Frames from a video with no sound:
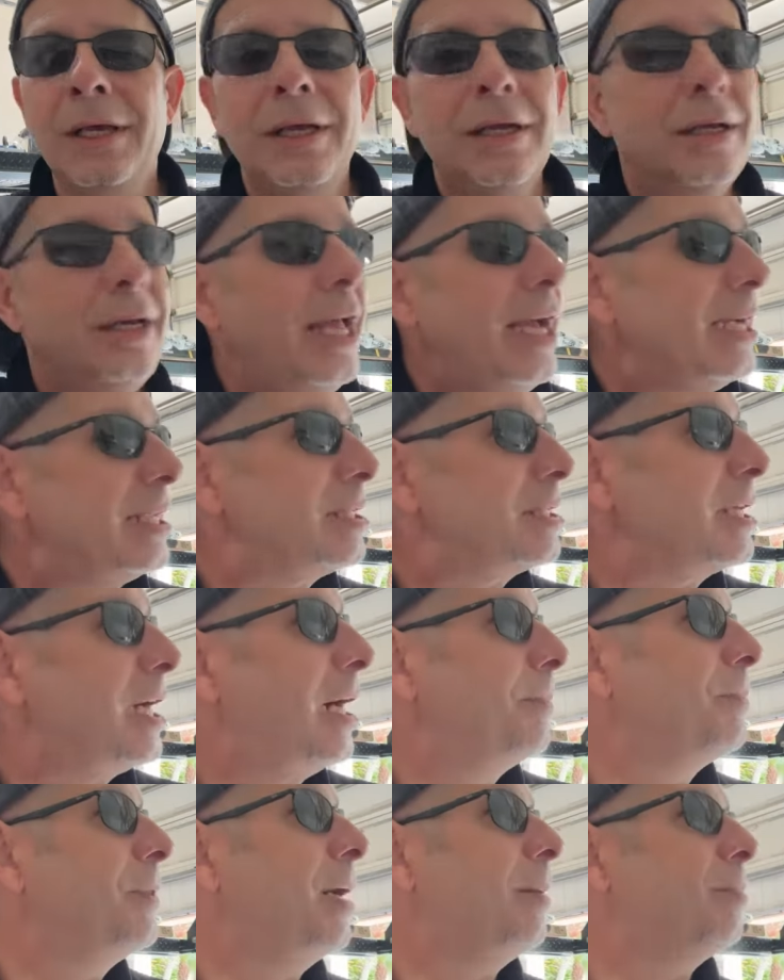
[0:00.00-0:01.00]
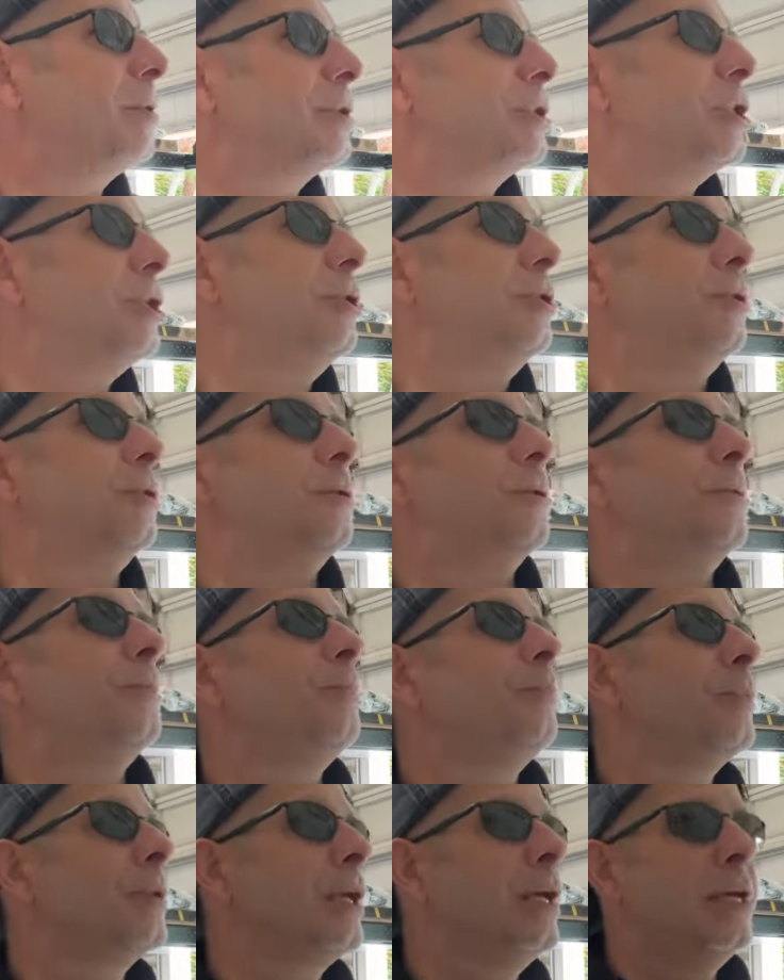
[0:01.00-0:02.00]
Next up, number two,
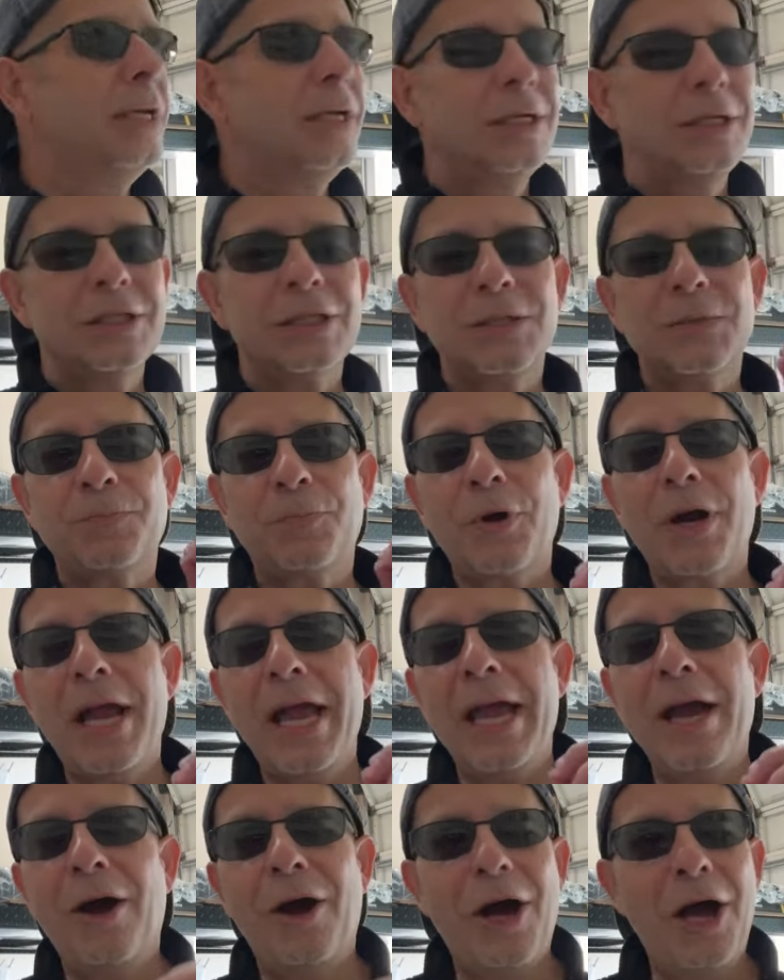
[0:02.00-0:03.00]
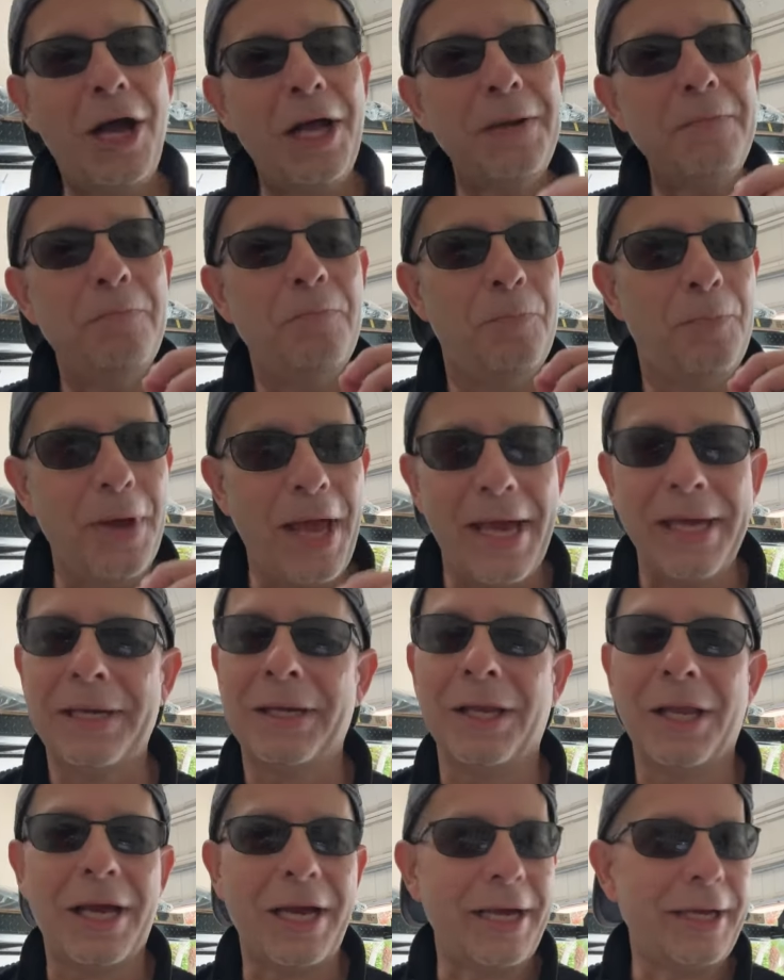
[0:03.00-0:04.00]
spray-on
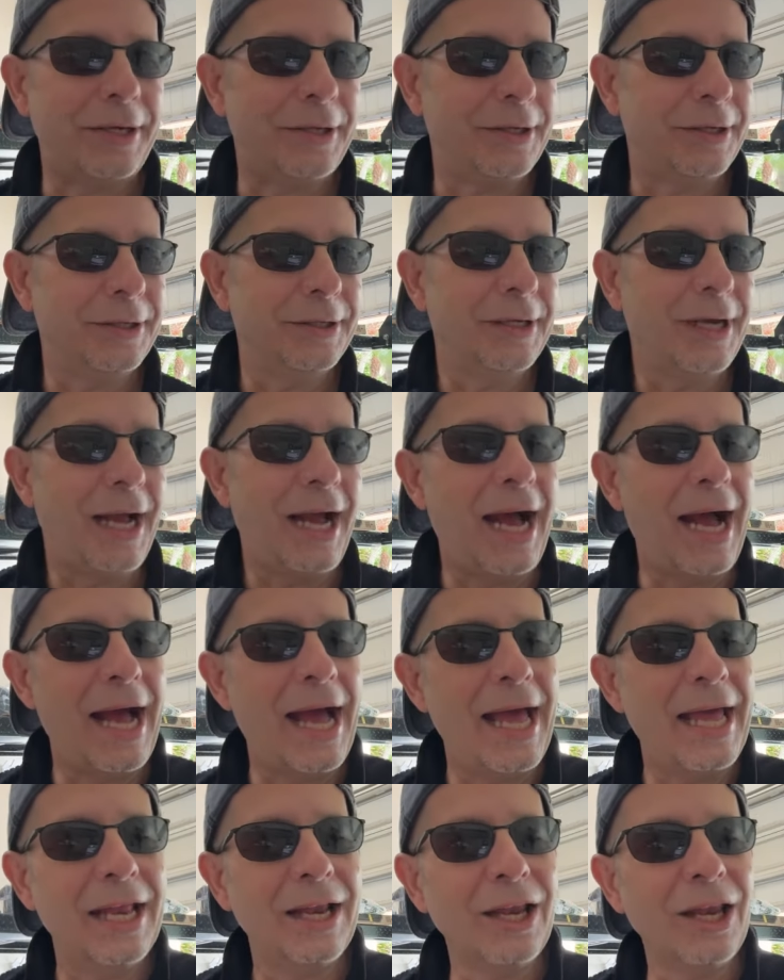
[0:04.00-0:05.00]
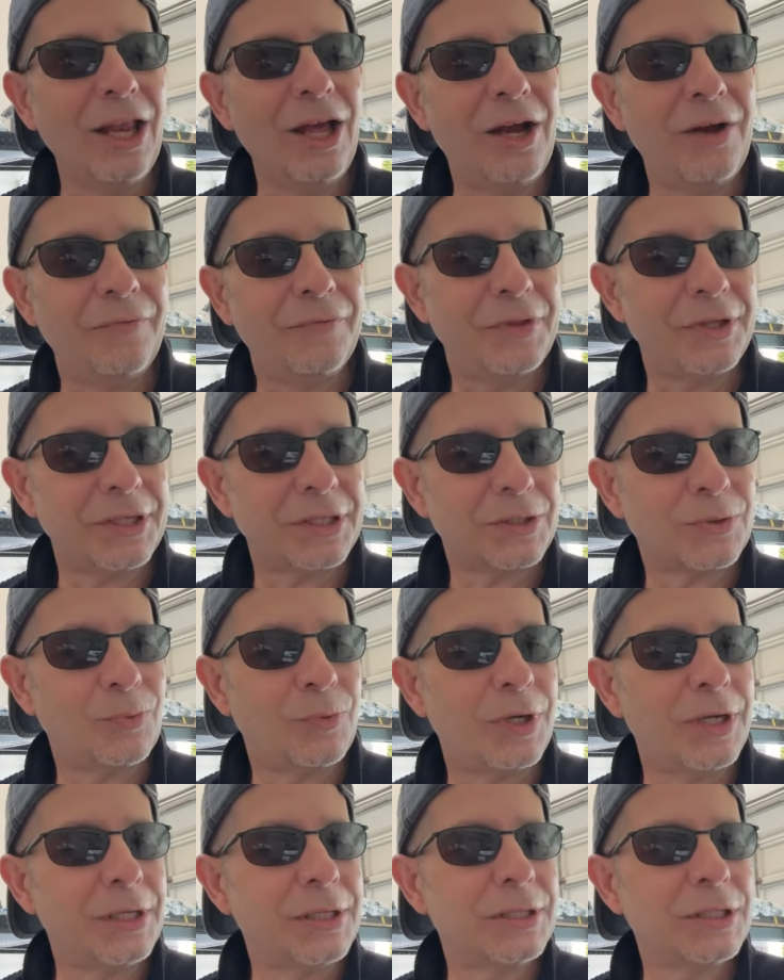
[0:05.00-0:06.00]
bed liner. I love this
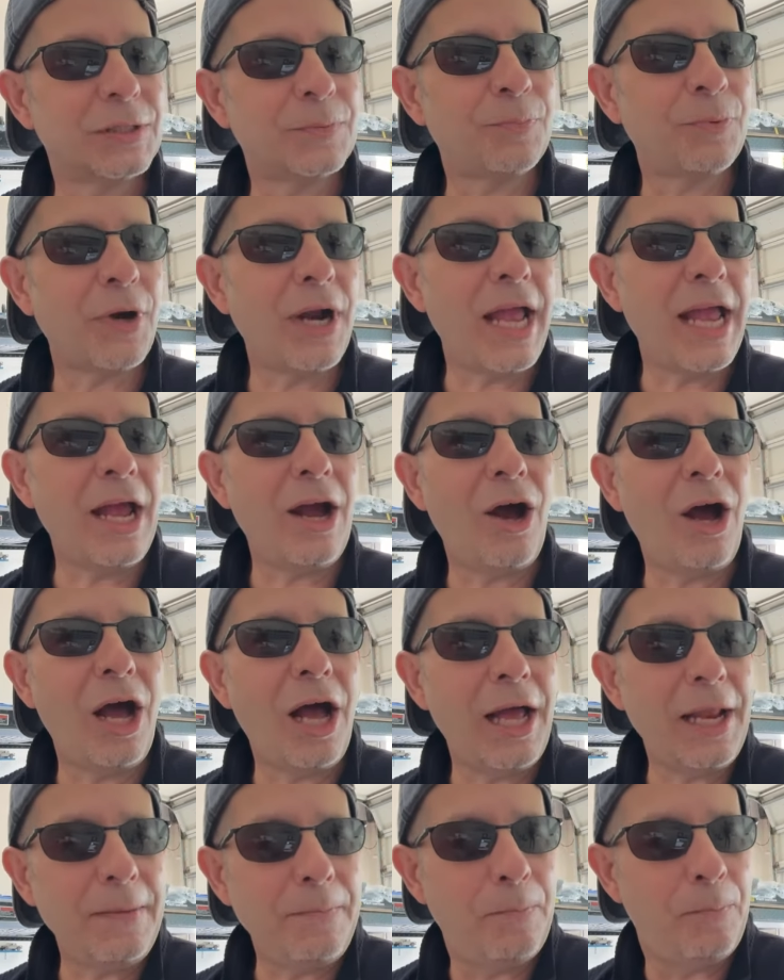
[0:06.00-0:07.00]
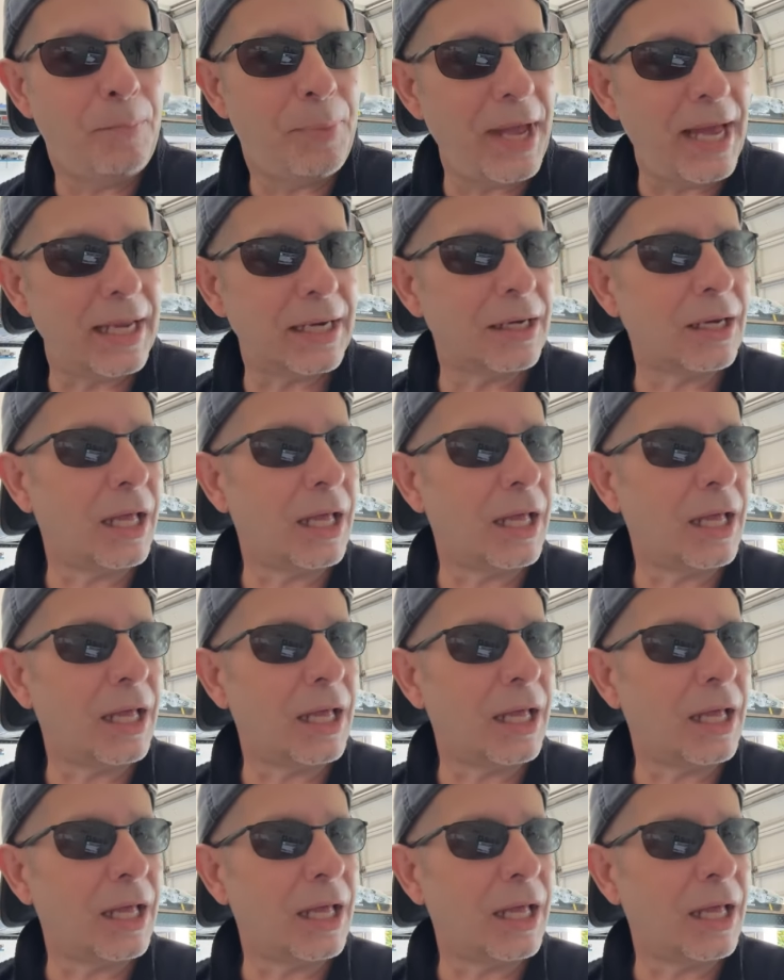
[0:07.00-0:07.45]
one. Spray-on bed